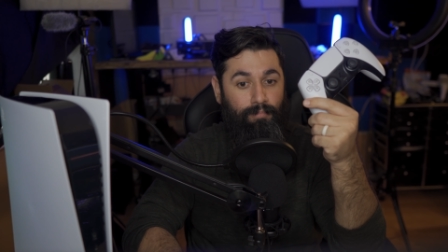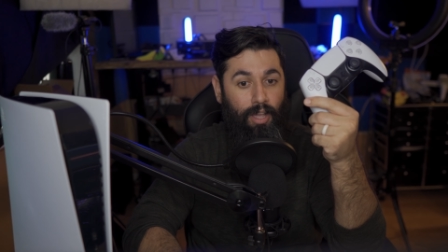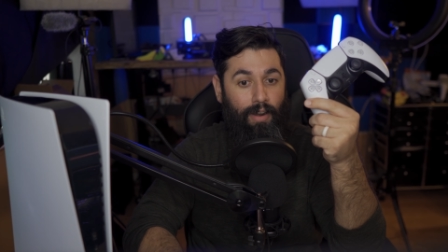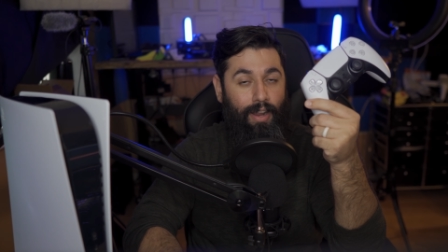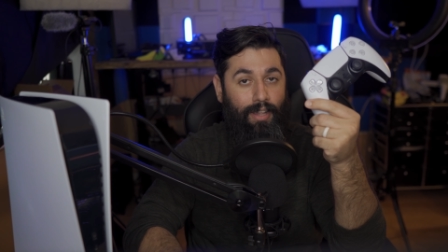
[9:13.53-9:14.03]

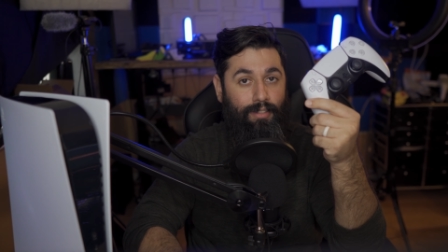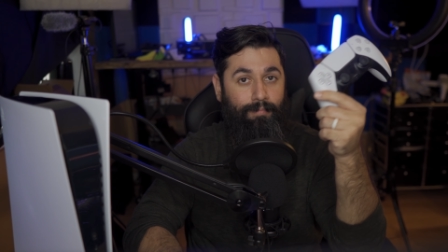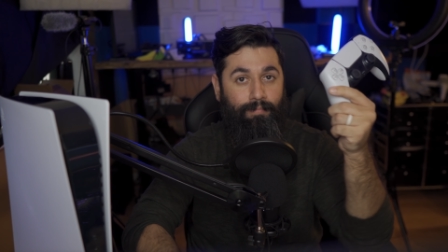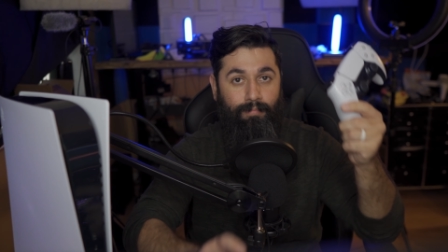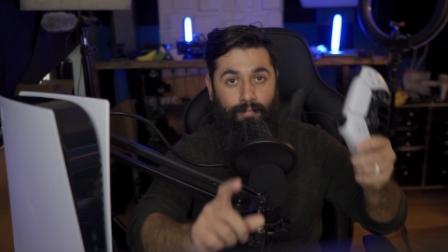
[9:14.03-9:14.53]
All right guys,
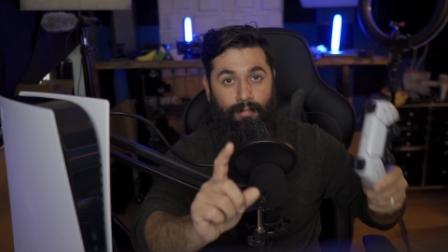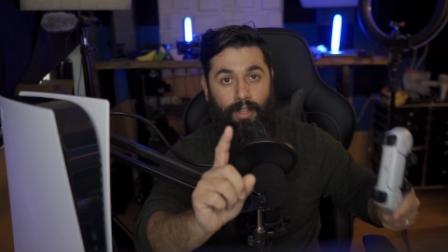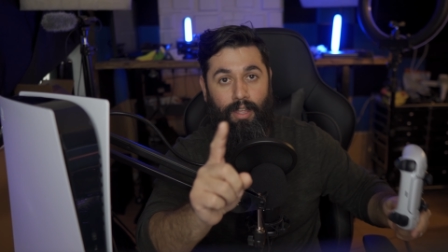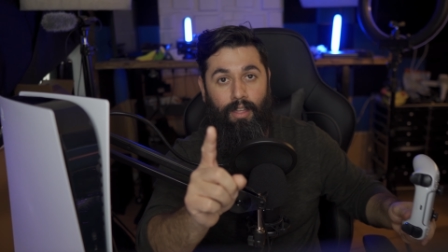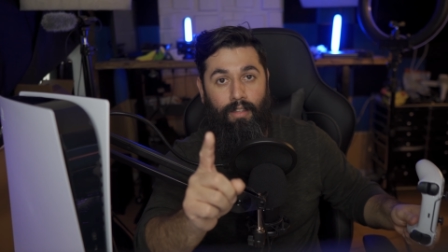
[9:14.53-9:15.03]

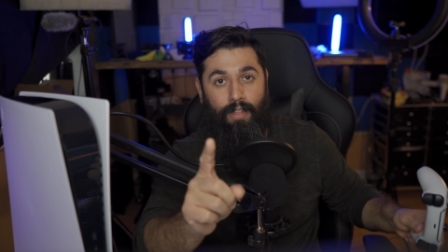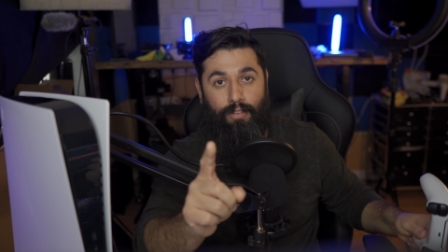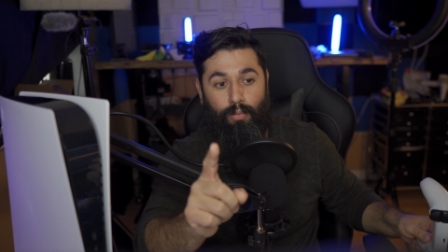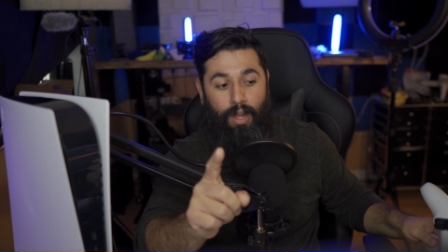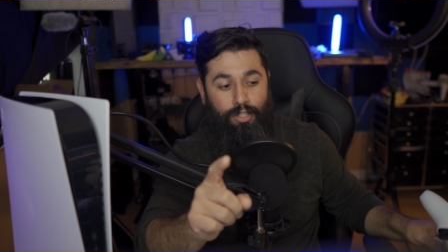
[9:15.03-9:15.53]

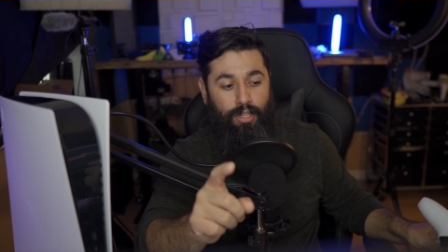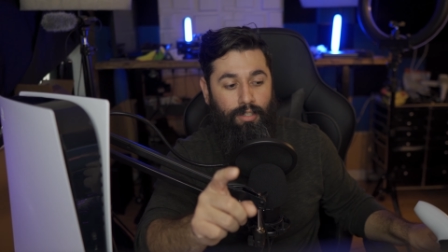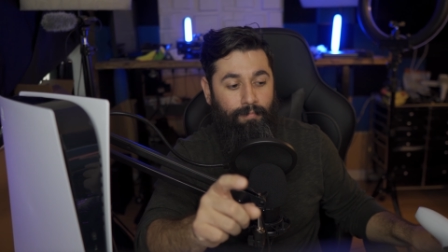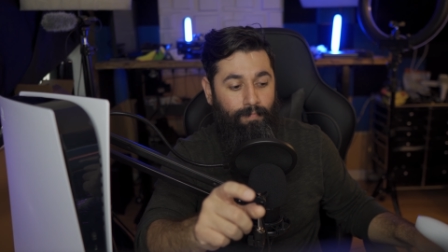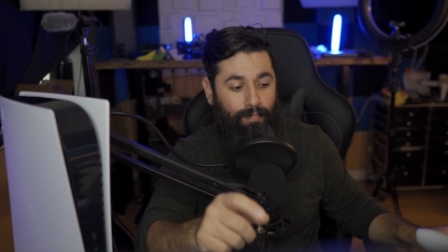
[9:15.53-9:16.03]
thanks for
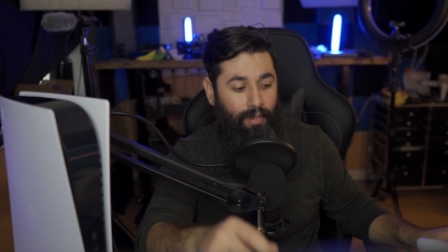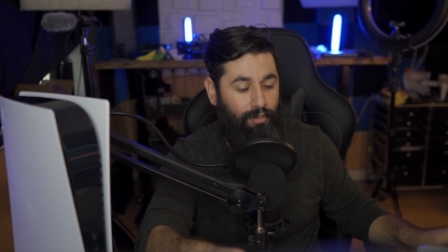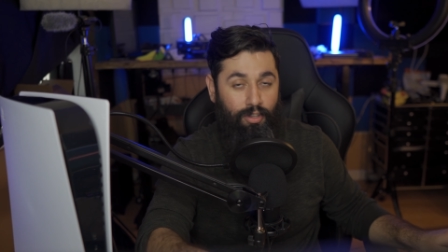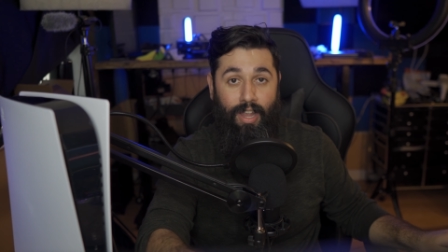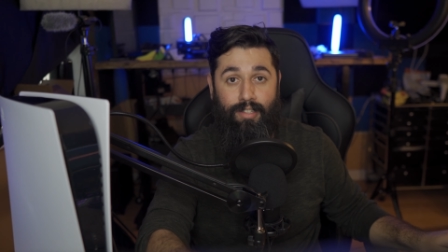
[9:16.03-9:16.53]
watching.
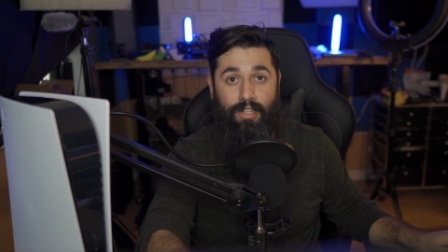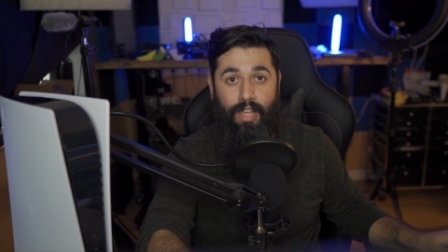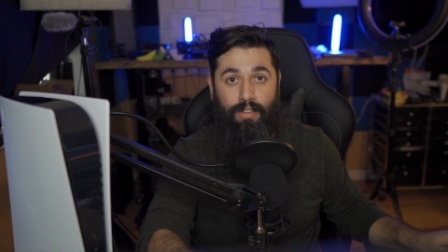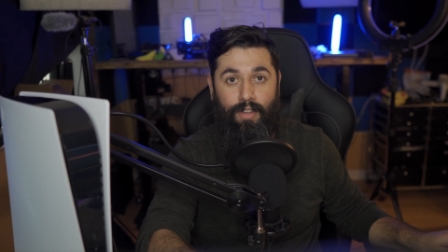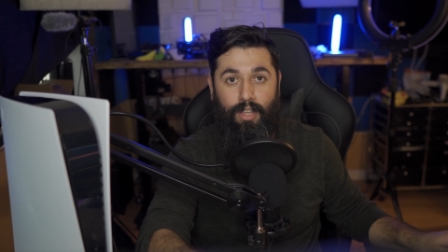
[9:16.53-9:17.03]
See you guys in the
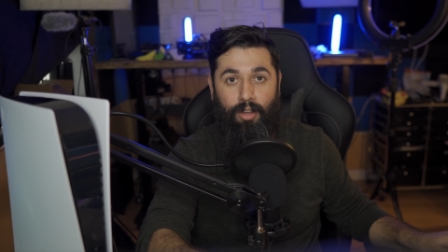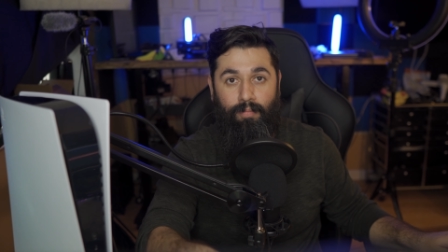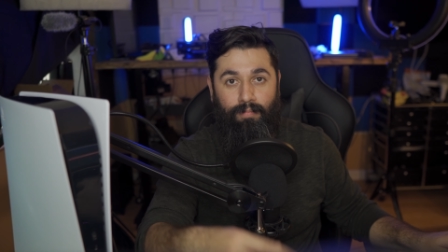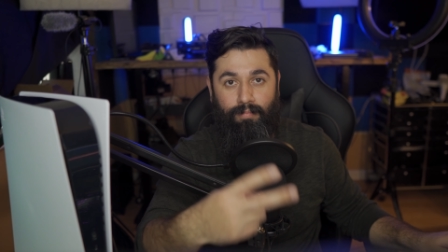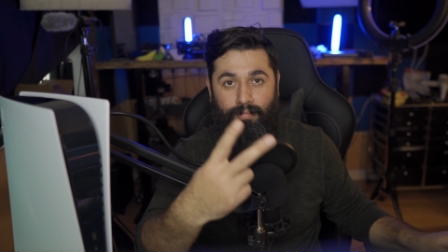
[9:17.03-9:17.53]
next video.
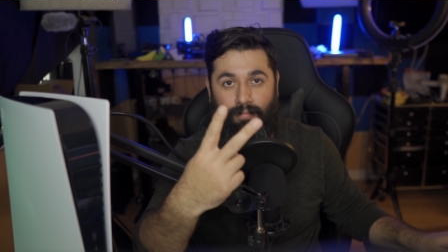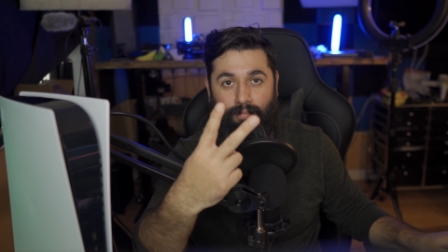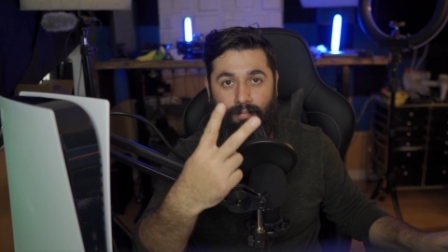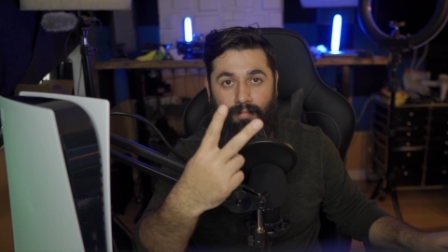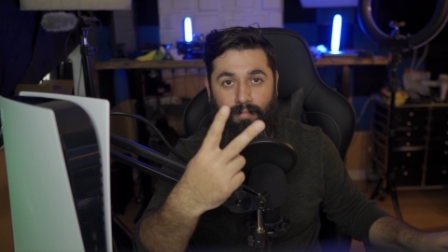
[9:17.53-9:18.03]

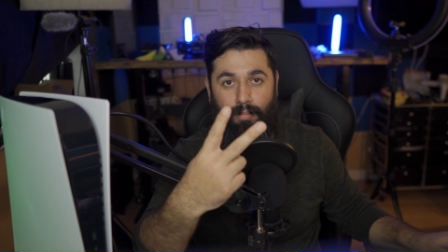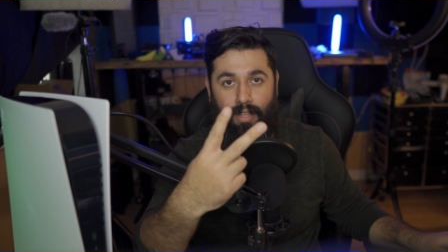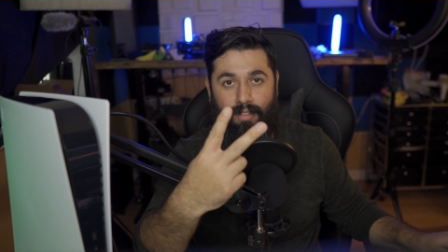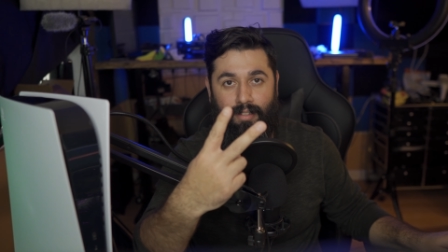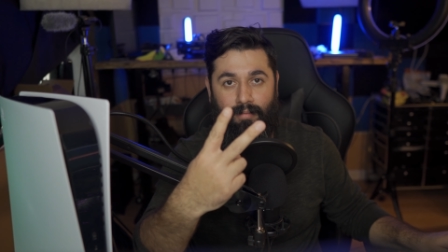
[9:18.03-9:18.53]

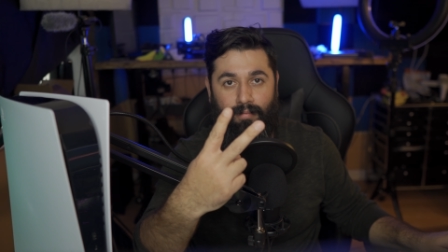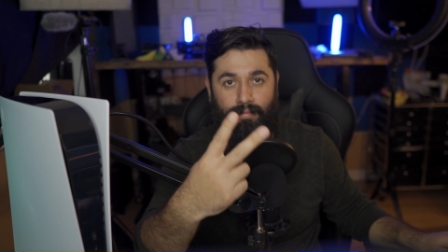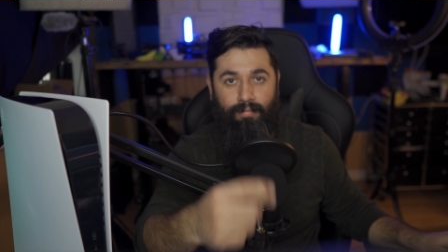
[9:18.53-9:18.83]
Peace.